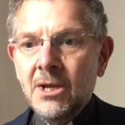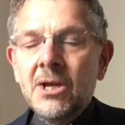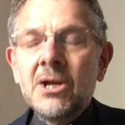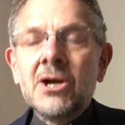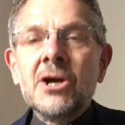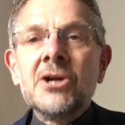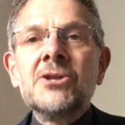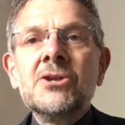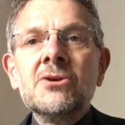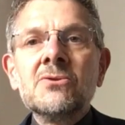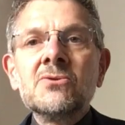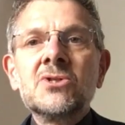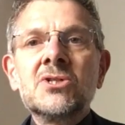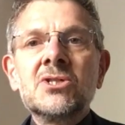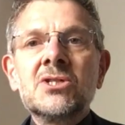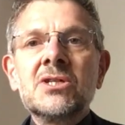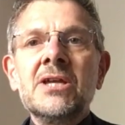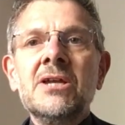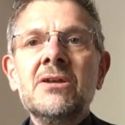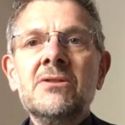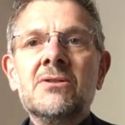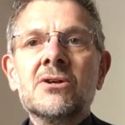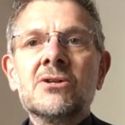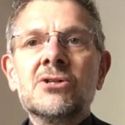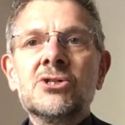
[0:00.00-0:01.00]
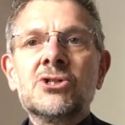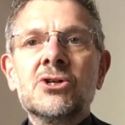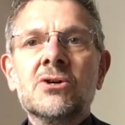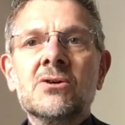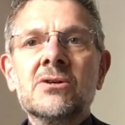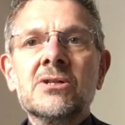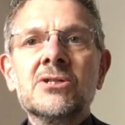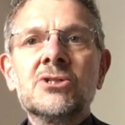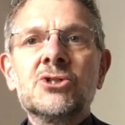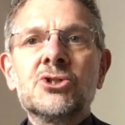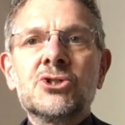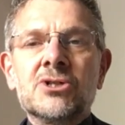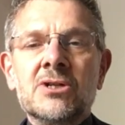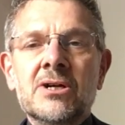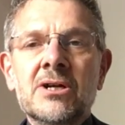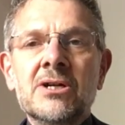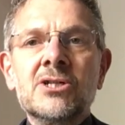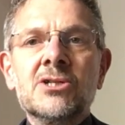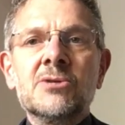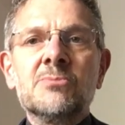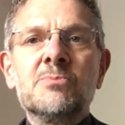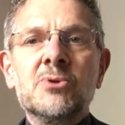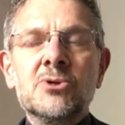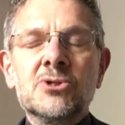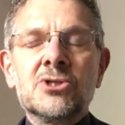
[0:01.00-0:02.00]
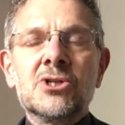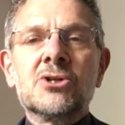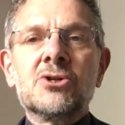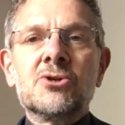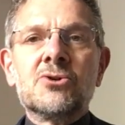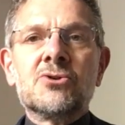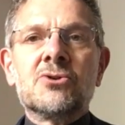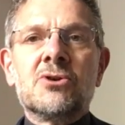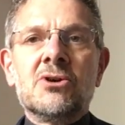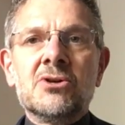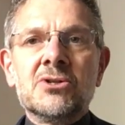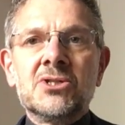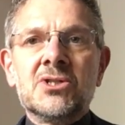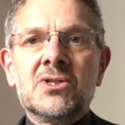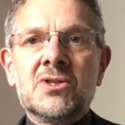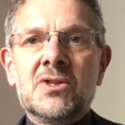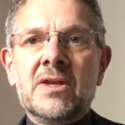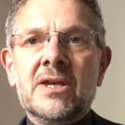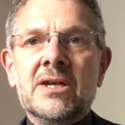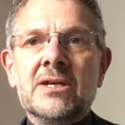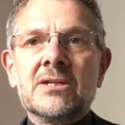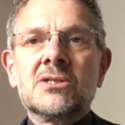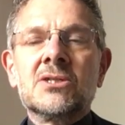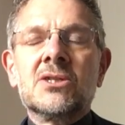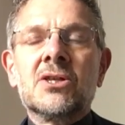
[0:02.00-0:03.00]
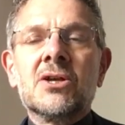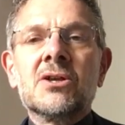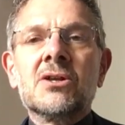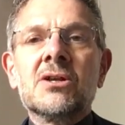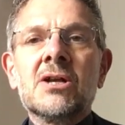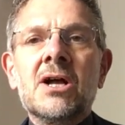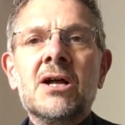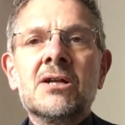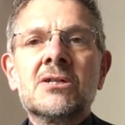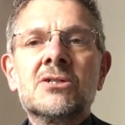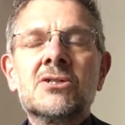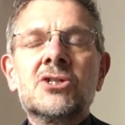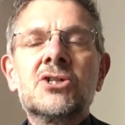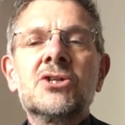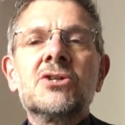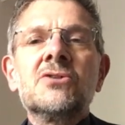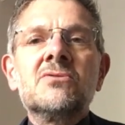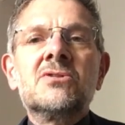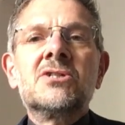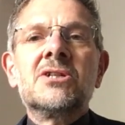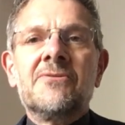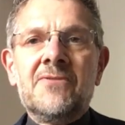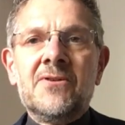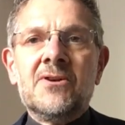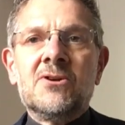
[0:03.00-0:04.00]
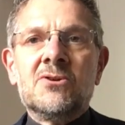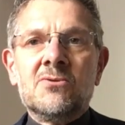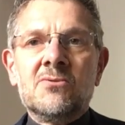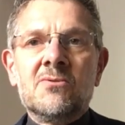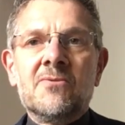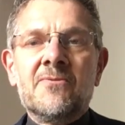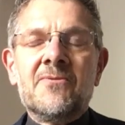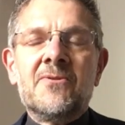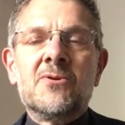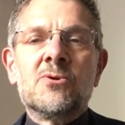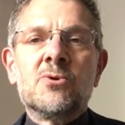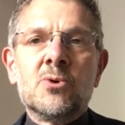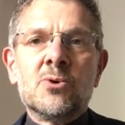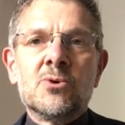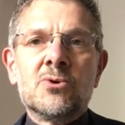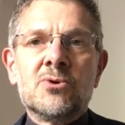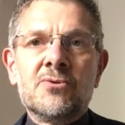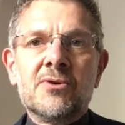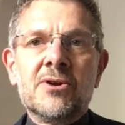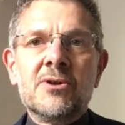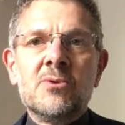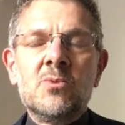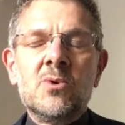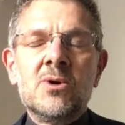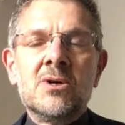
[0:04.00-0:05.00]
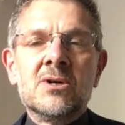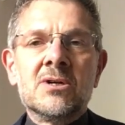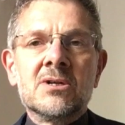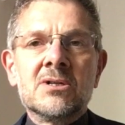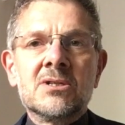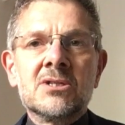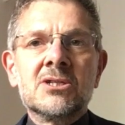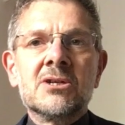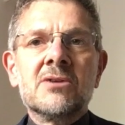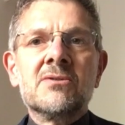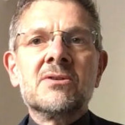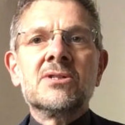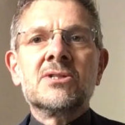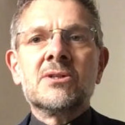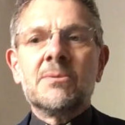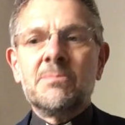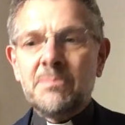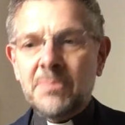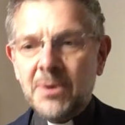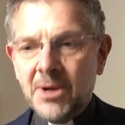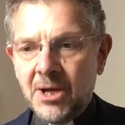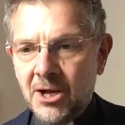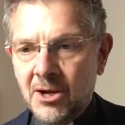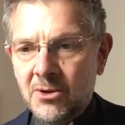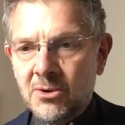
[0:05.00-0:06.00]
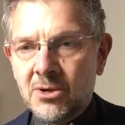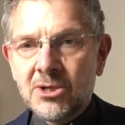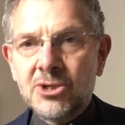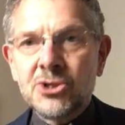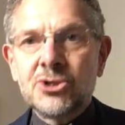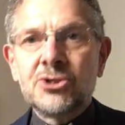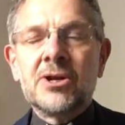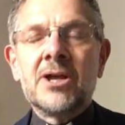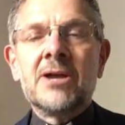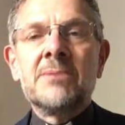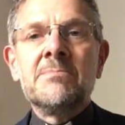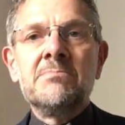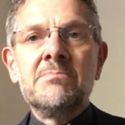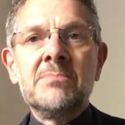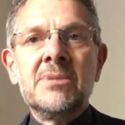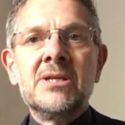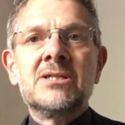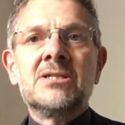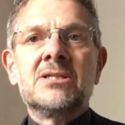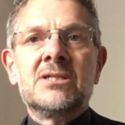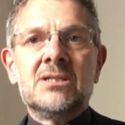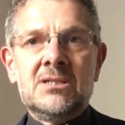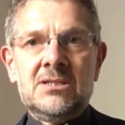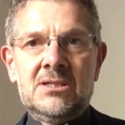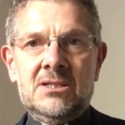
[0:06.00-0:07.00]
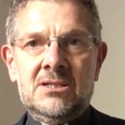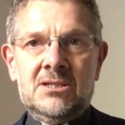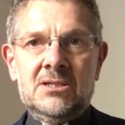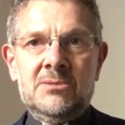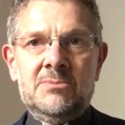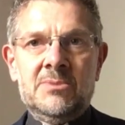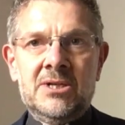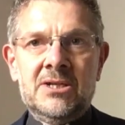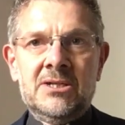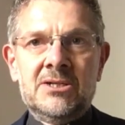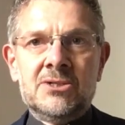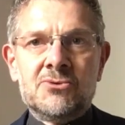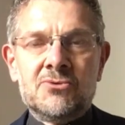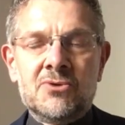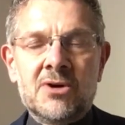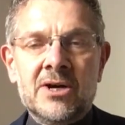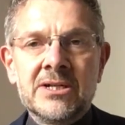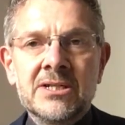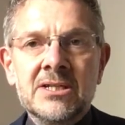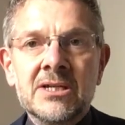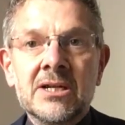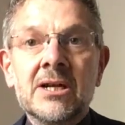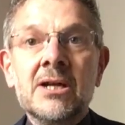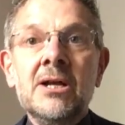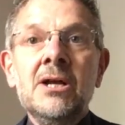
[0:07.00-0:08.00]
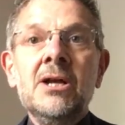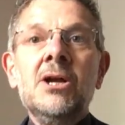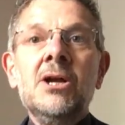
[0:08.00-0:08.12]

And you'll see that John is trying to put across things that are too difficult for ordinary words. So there's a poetry and mysticism in his writing,